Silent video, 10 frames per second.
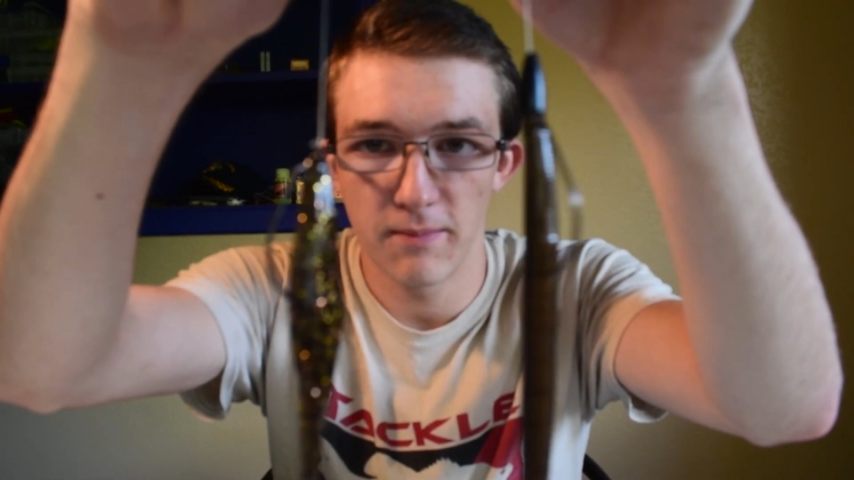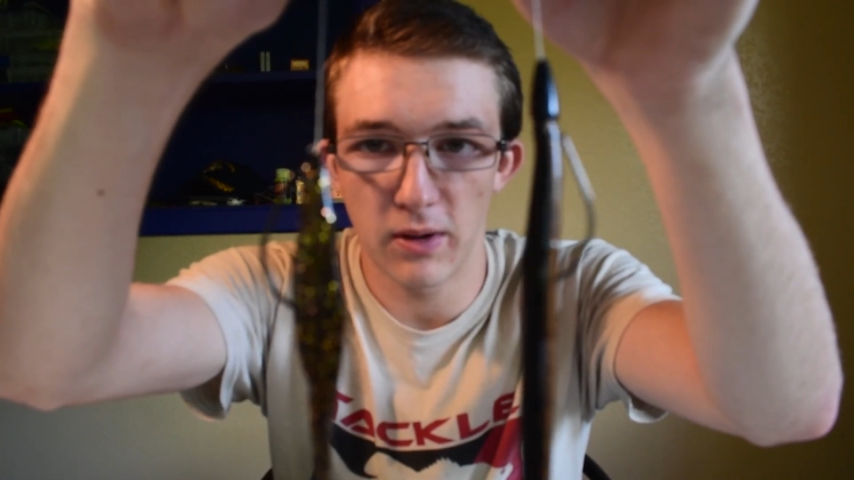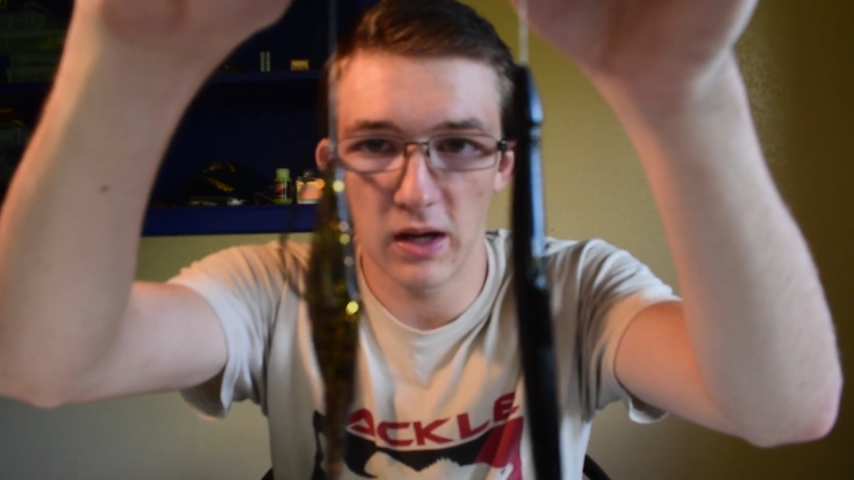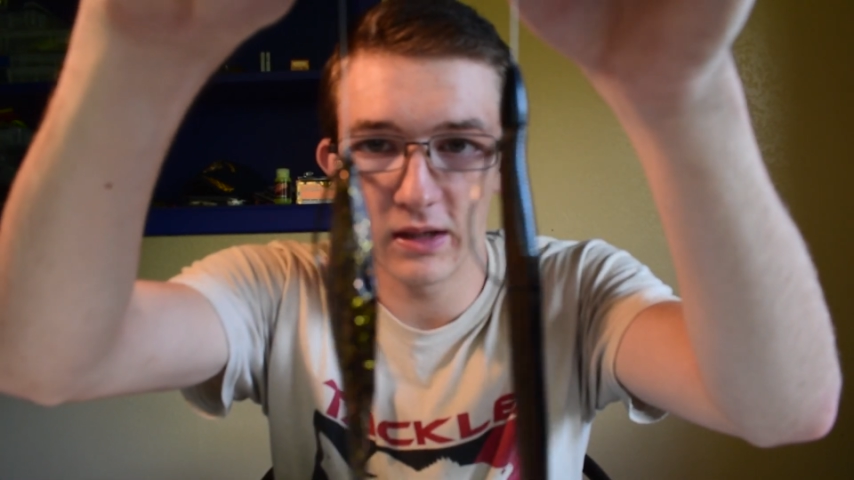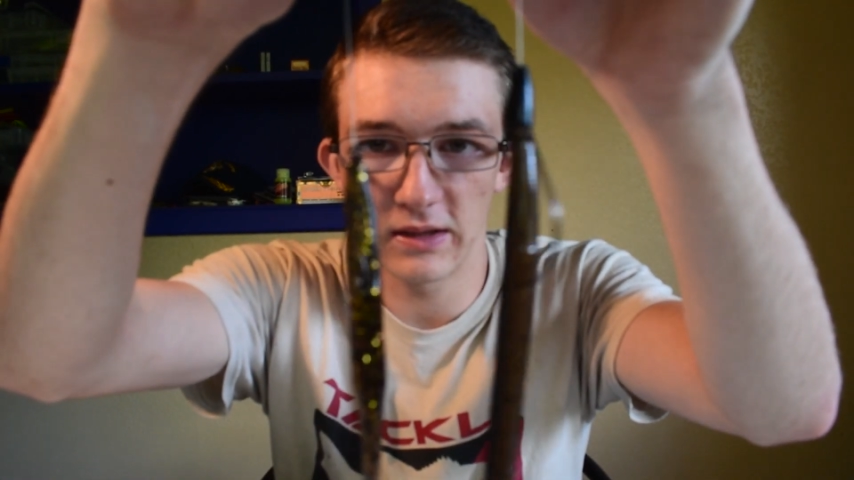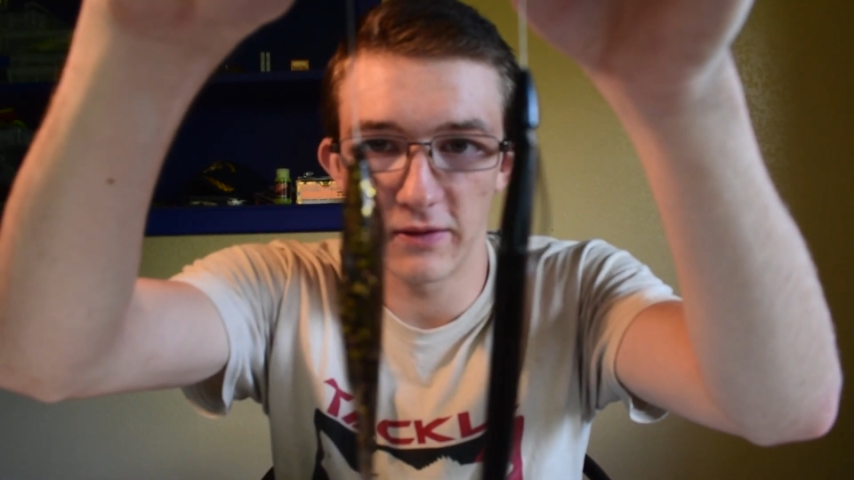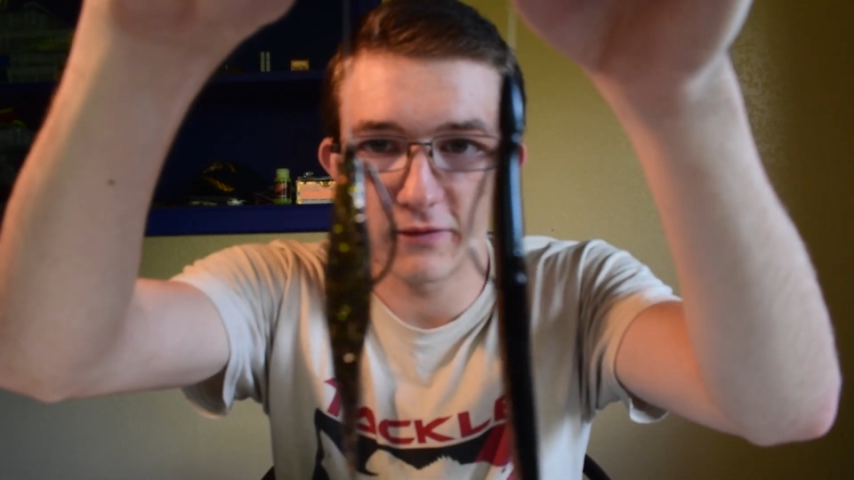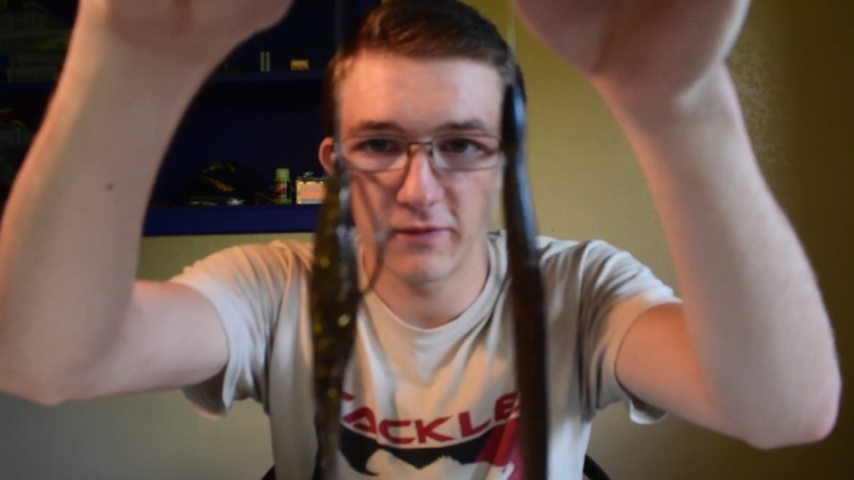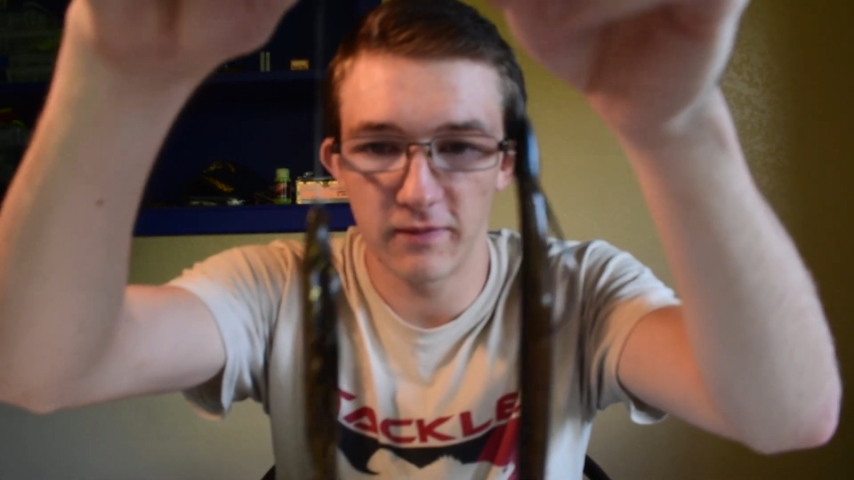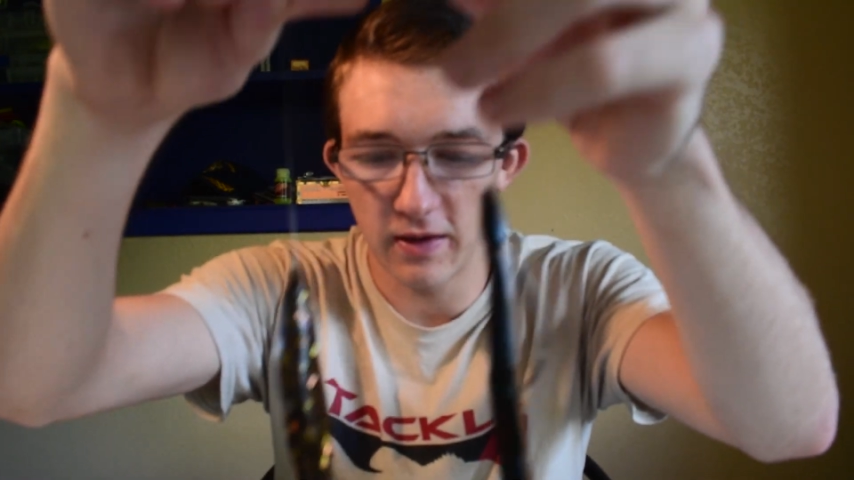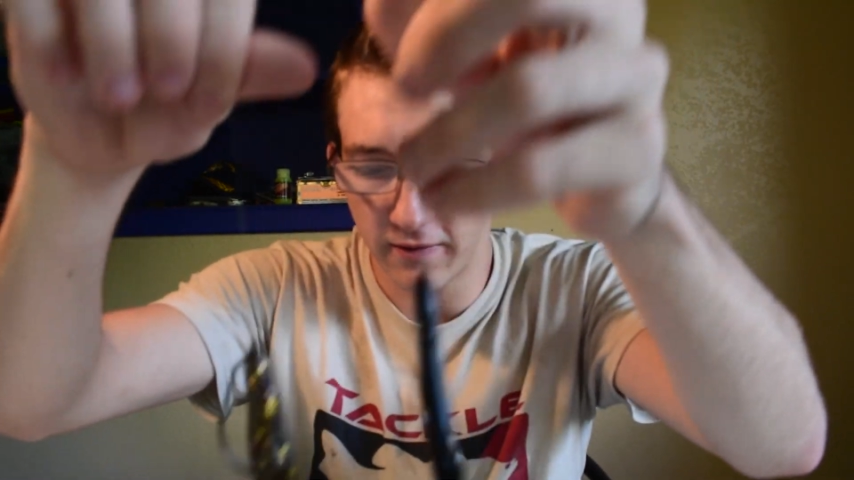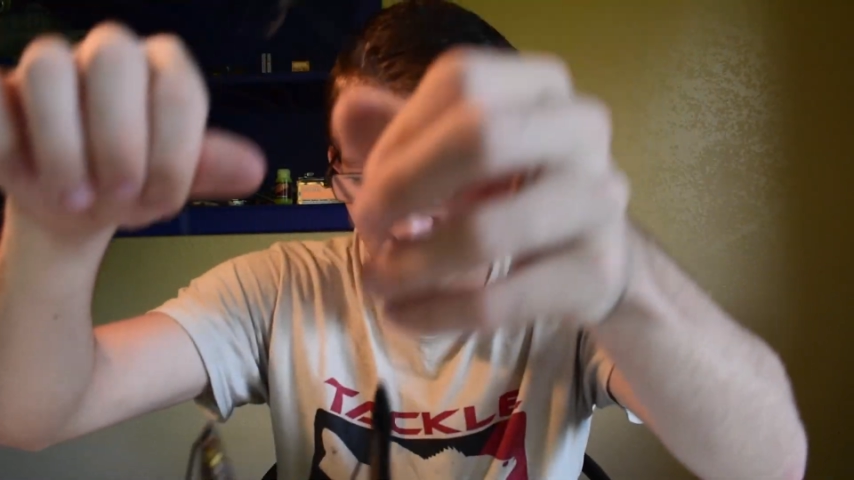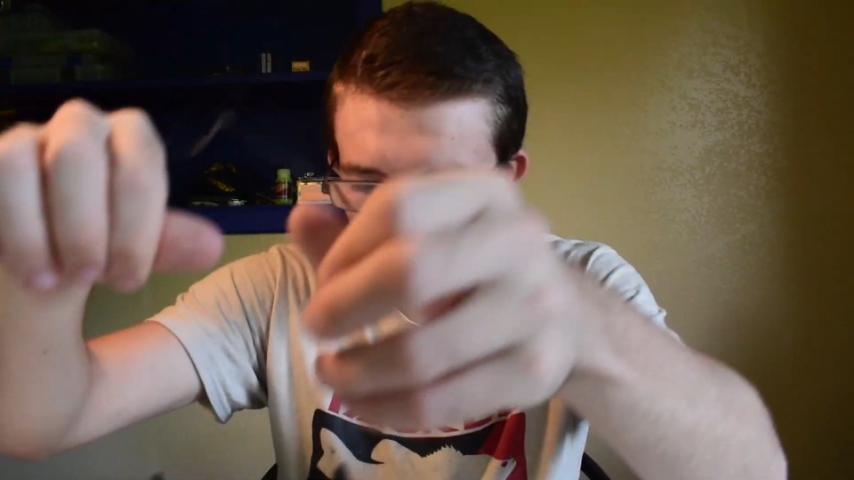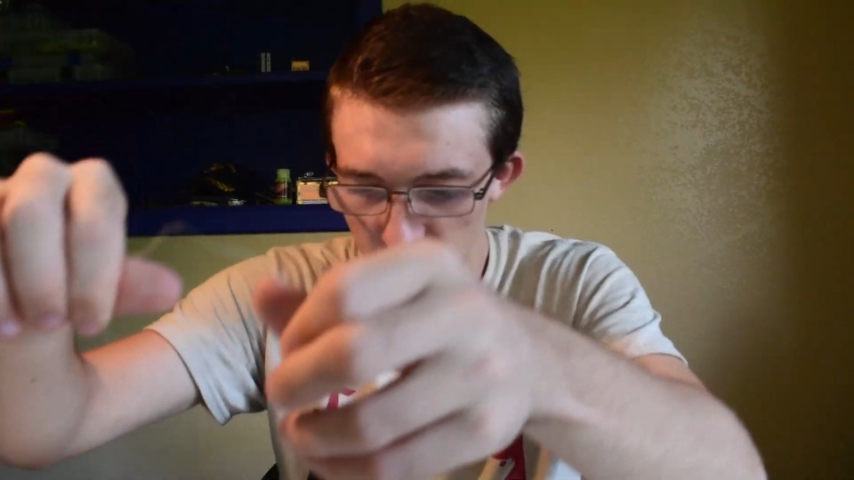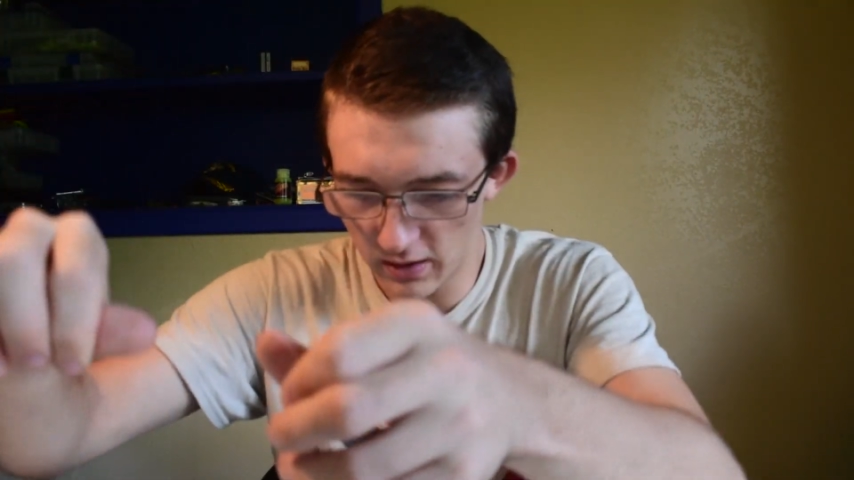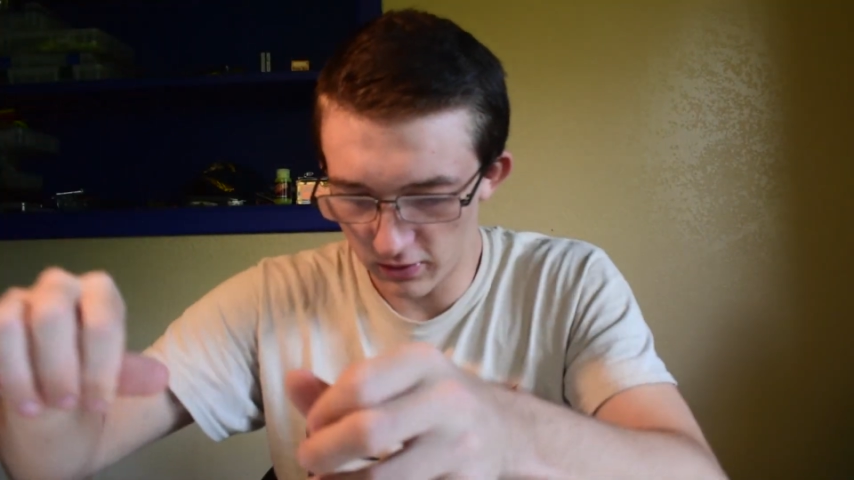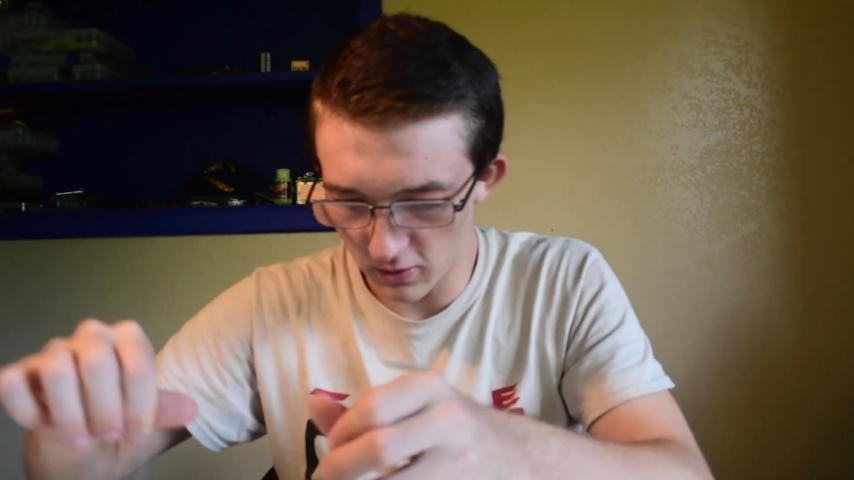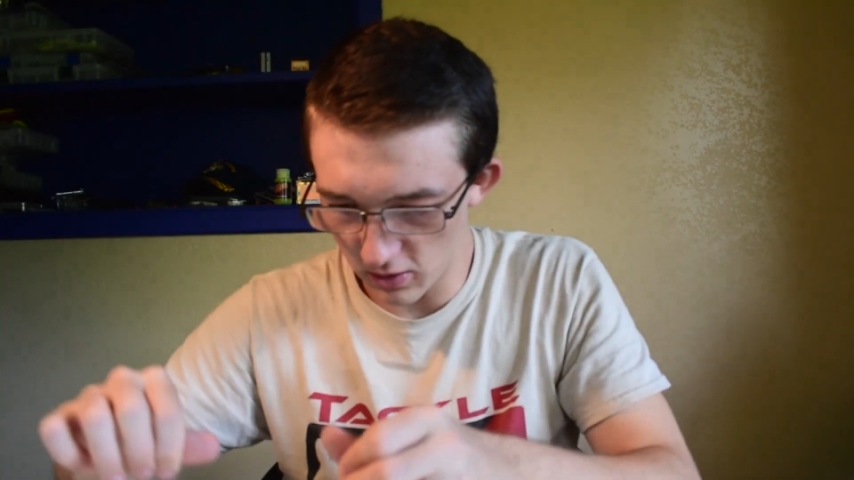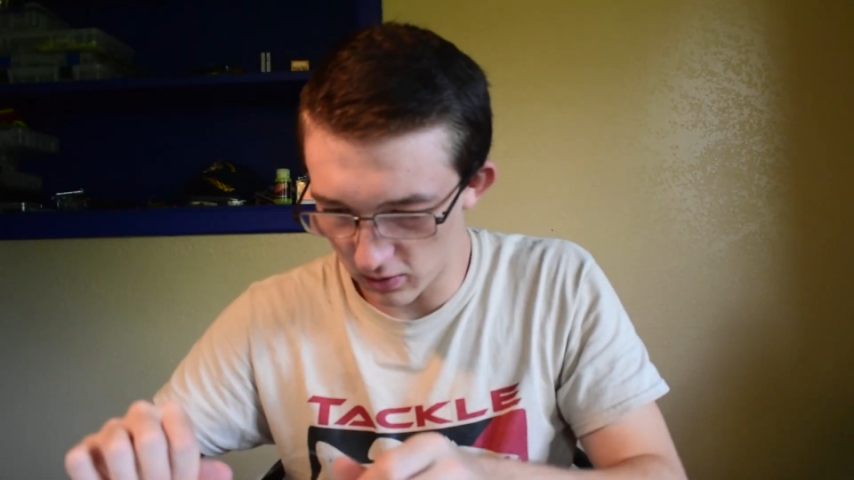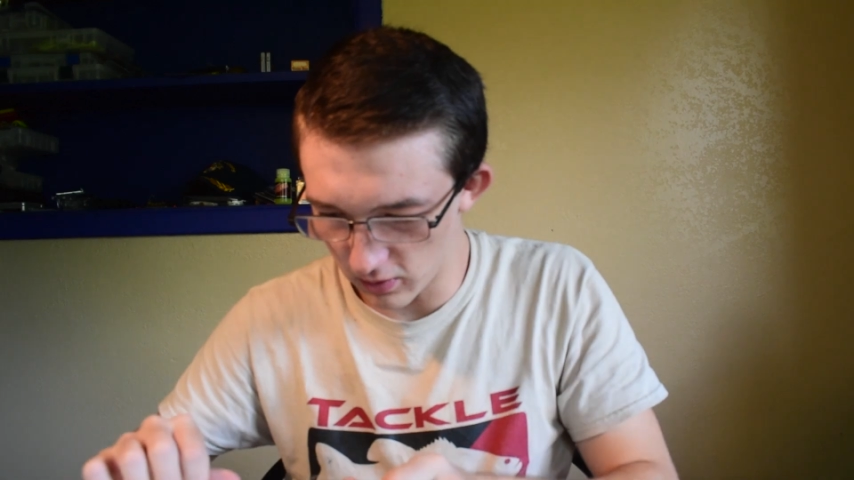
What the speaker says: ponds, if I'm gonna throw it